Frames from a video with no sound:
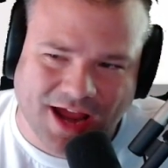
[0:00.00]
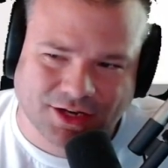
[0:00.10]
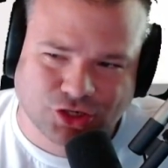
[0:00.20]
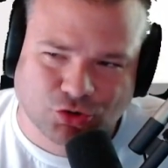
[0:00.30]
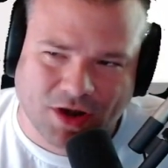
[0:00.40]

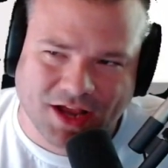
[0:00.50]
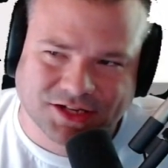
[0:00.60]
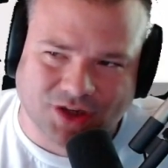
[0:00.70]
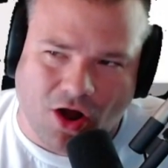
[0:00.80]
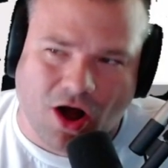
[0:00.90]

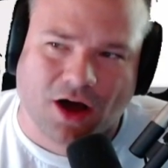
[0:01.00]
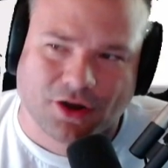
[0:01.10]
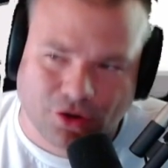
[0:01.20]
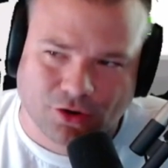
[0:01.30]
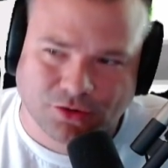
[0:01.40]
Andreas
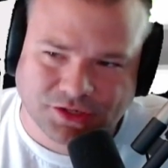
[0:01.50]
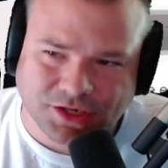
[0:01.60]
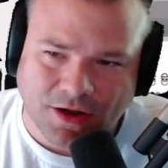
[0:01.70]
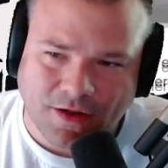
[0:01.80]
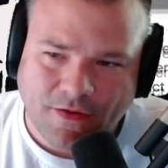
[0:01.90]

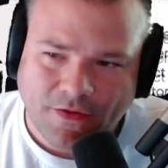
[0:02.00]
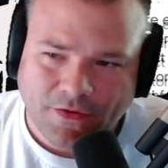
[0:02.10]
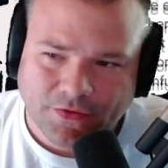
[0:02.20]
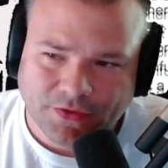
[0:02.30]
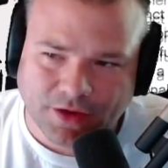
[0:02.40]
Autos.
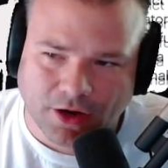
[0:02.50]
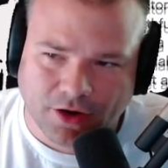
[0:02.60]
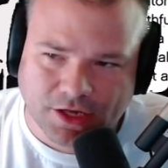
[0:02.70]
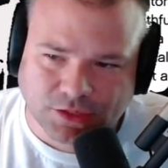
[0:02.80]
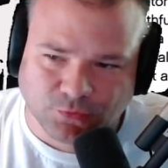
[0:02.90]
There
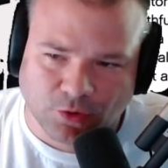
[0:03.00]
it is for